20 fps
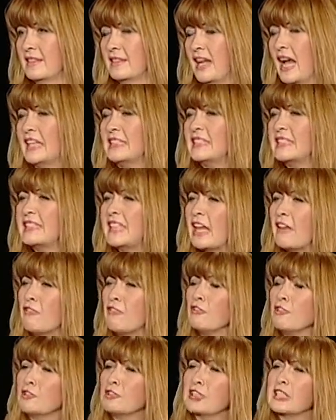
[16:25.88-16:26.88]
And the deaf
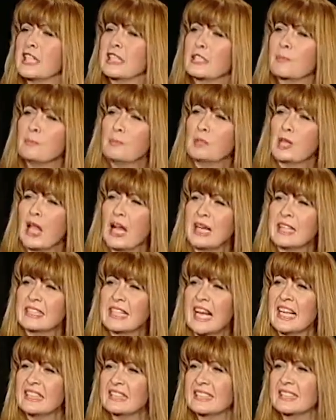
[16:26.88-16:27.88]
looks at the blind
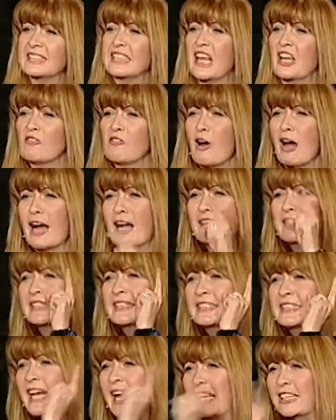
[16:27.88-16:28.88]
and says, why
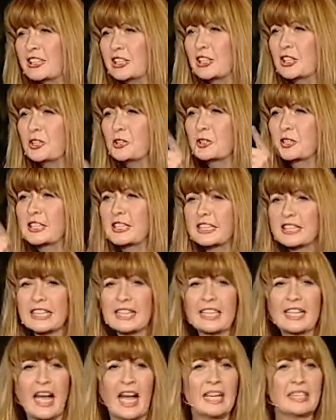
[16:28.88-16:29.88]
can't you
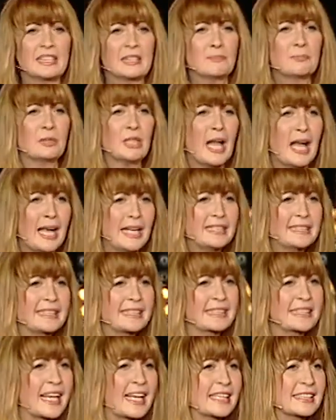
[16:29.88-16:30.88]
see? And the blind
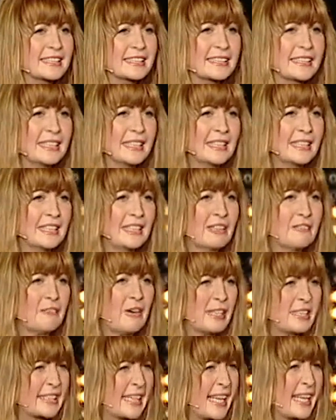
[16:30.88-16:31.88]
says,
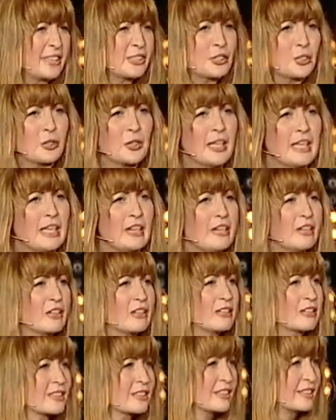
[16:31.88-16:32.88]
why can't you hear?